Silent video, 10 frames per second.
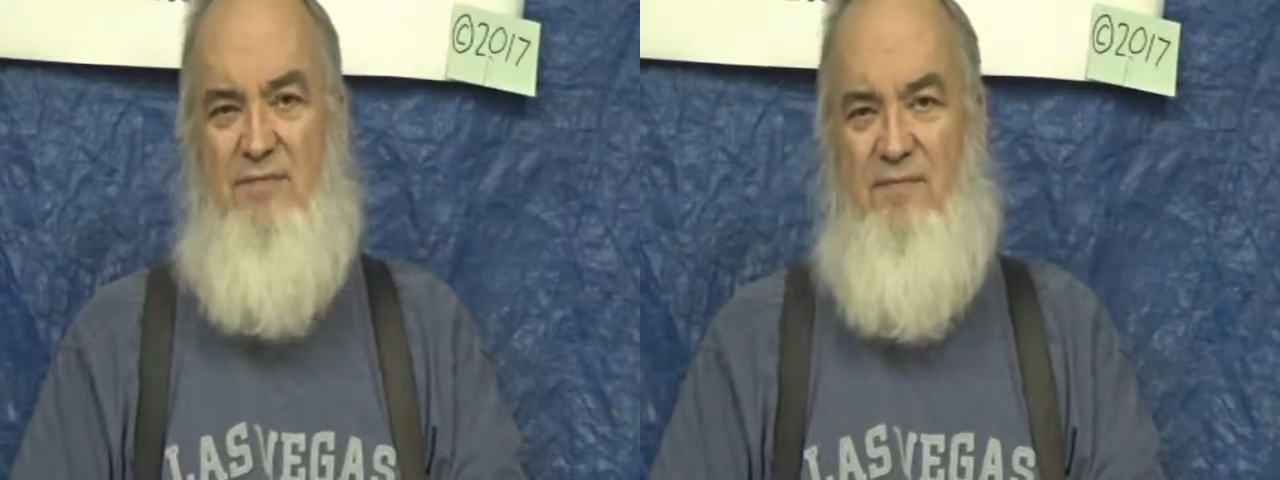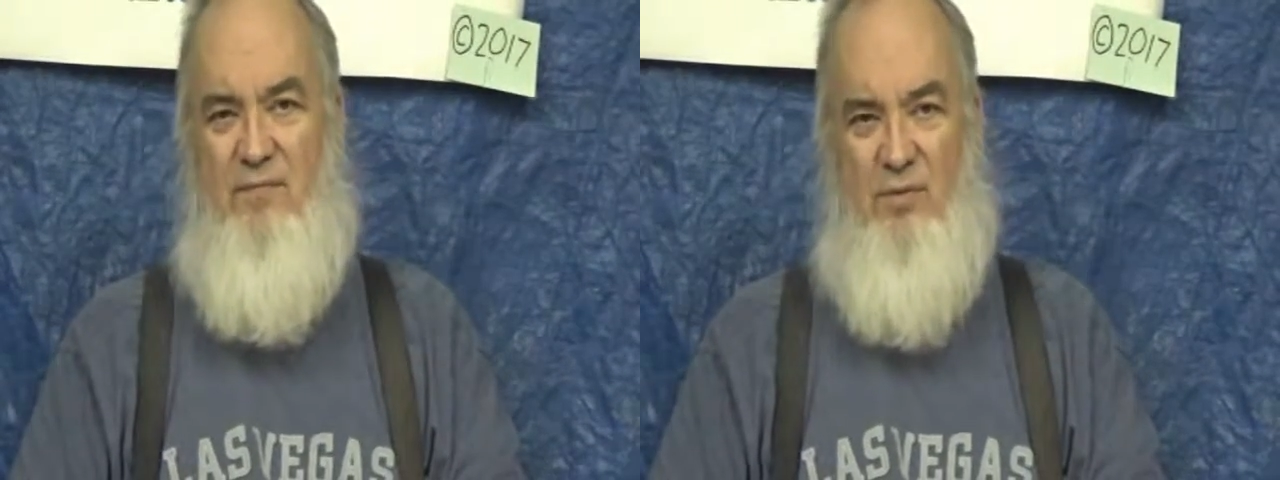
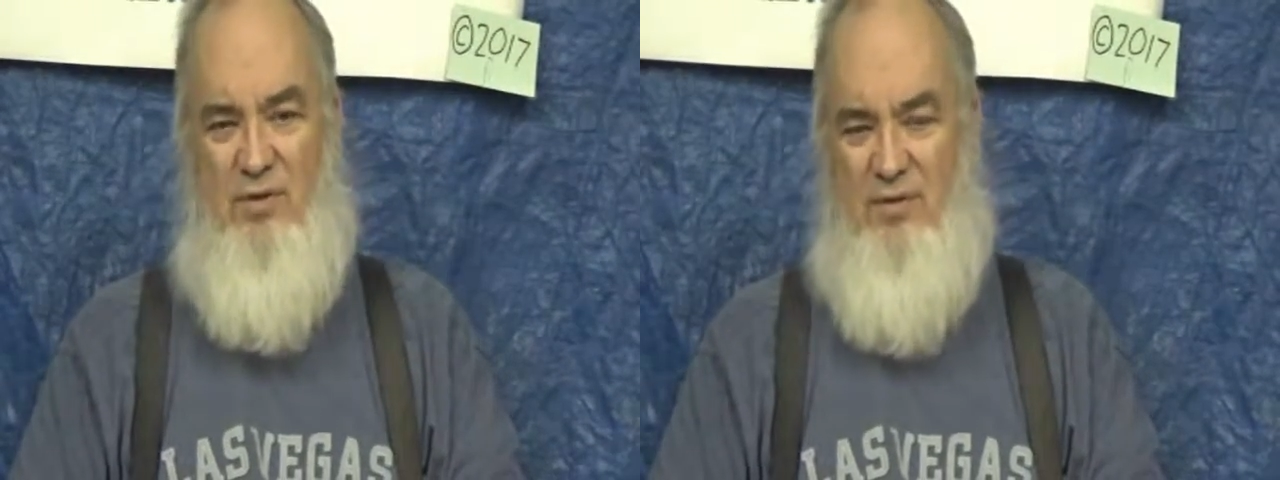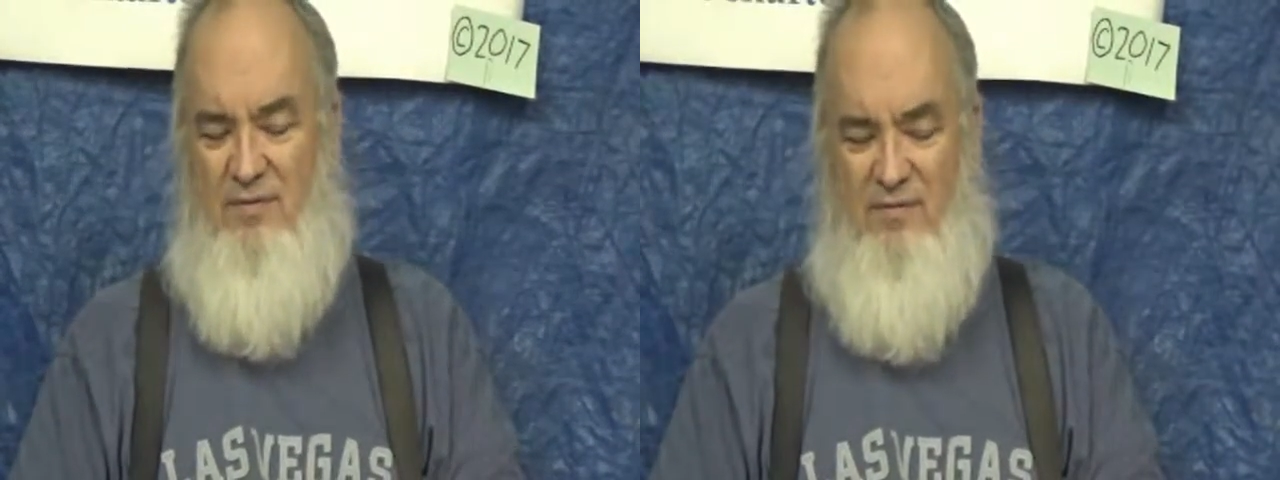
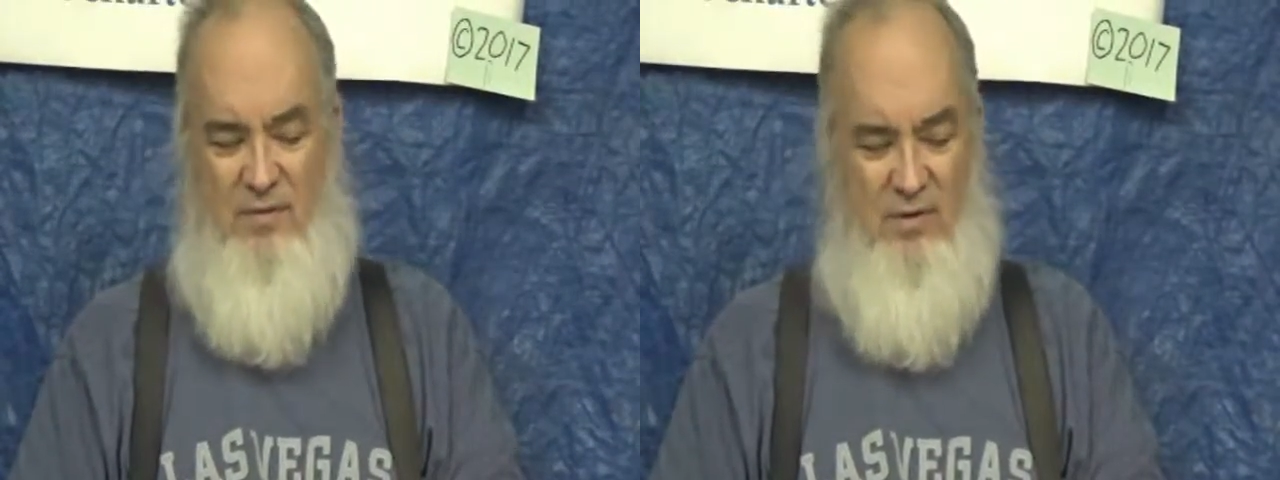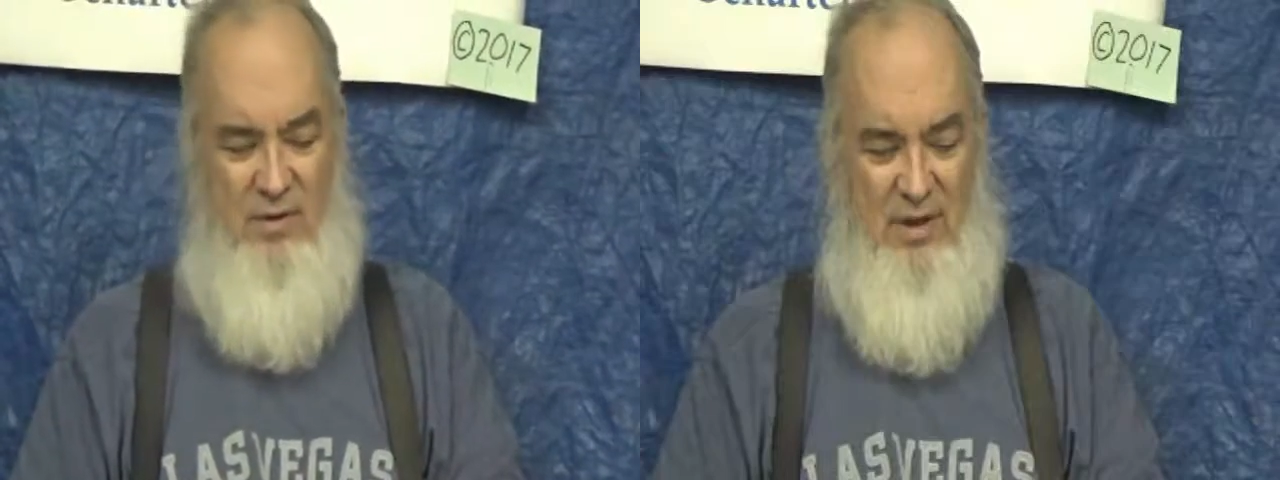for
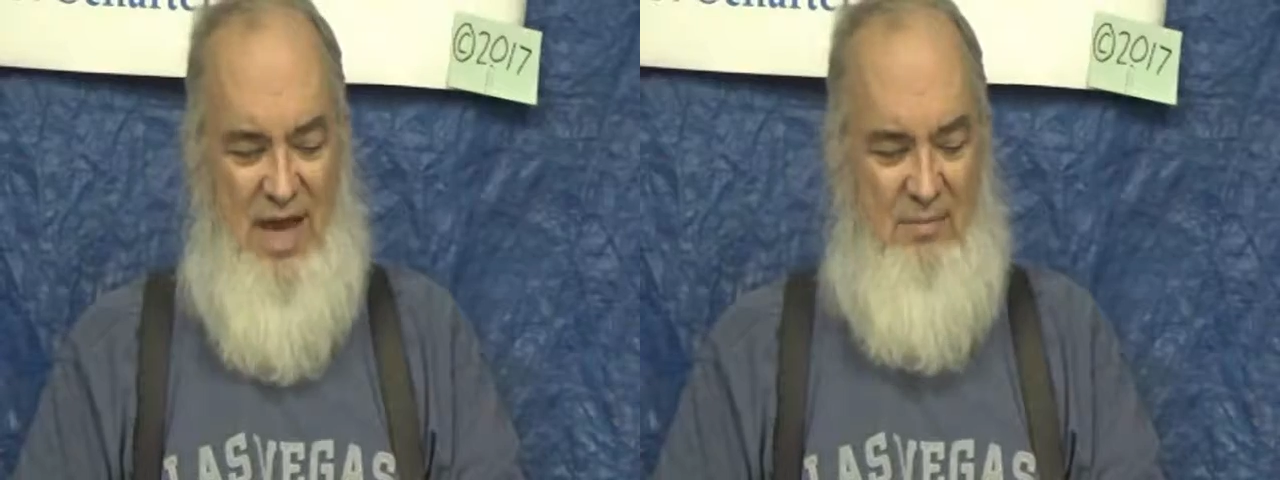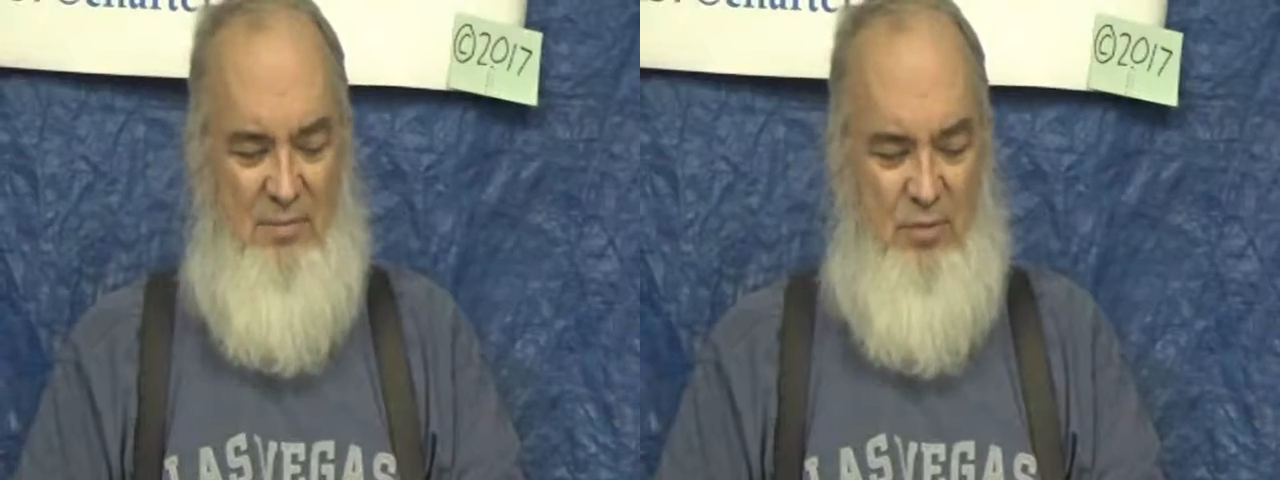the
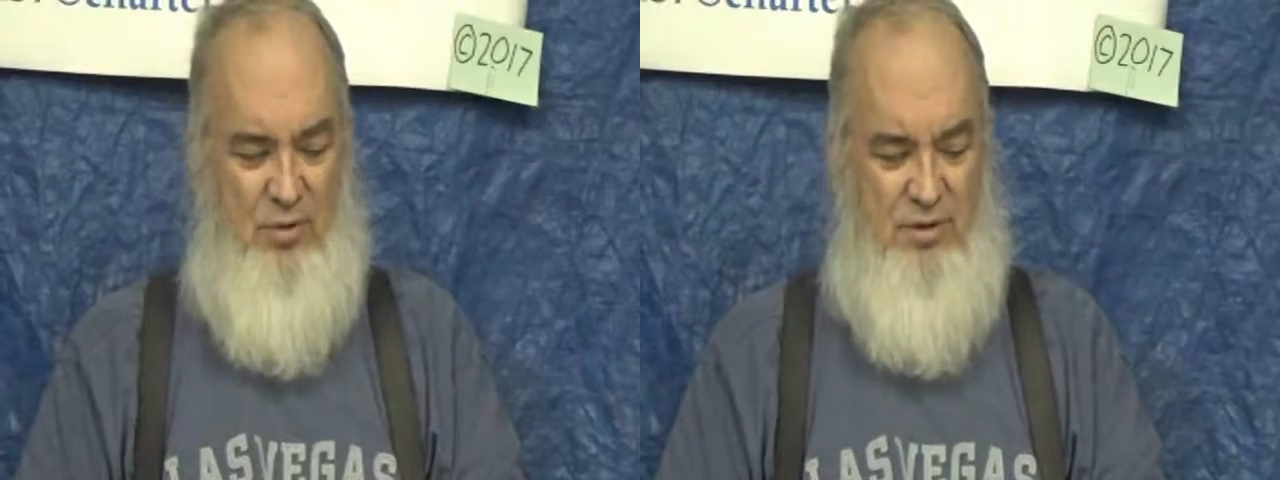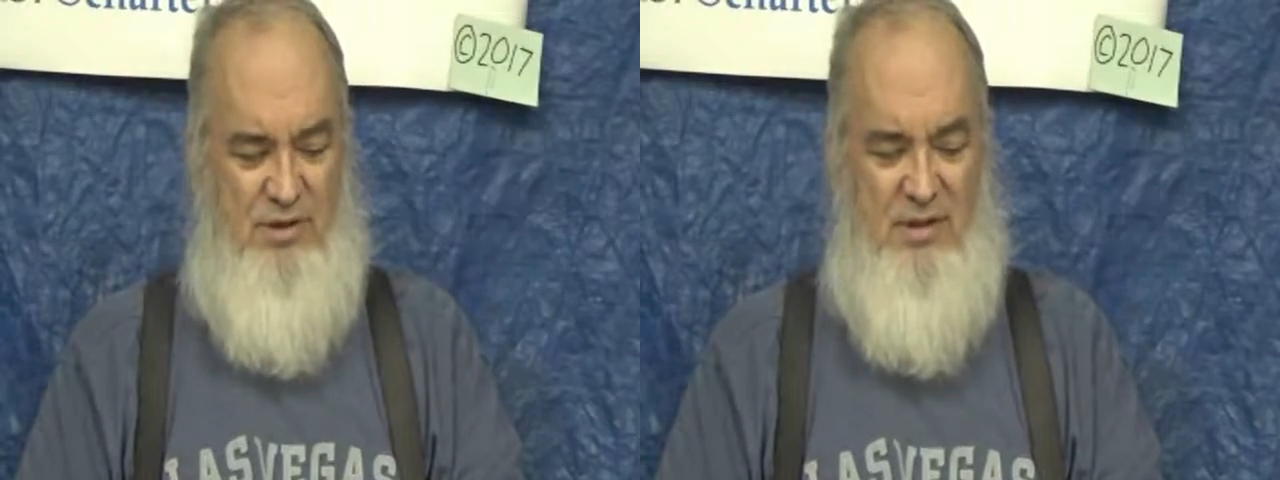lab
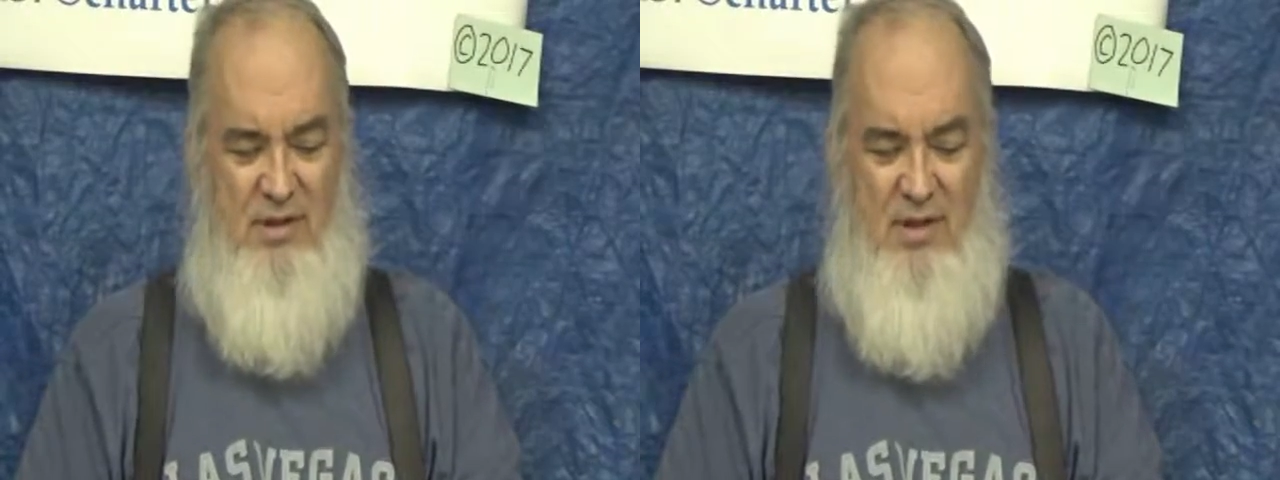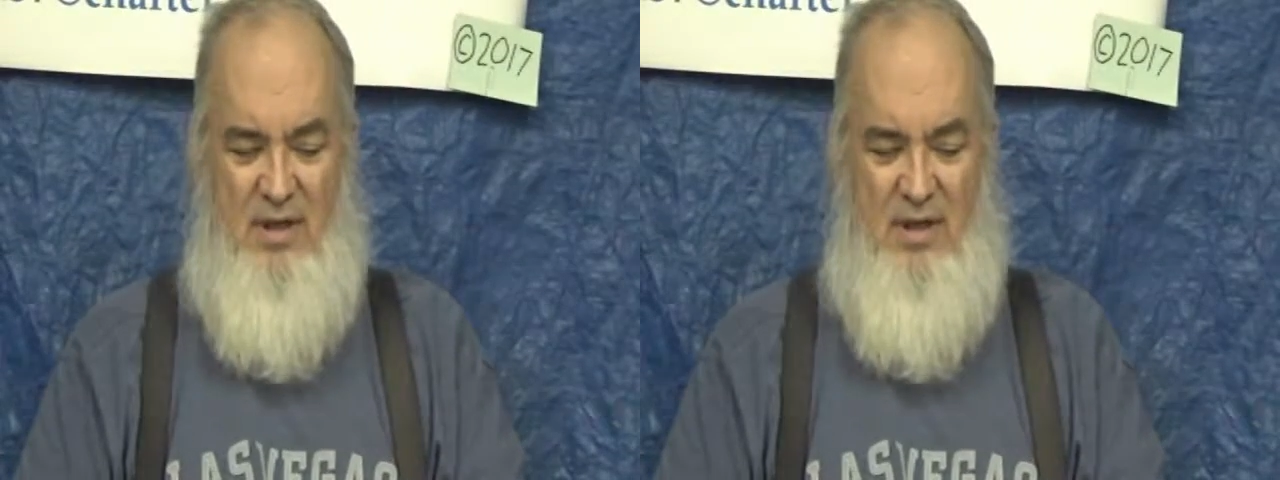reports,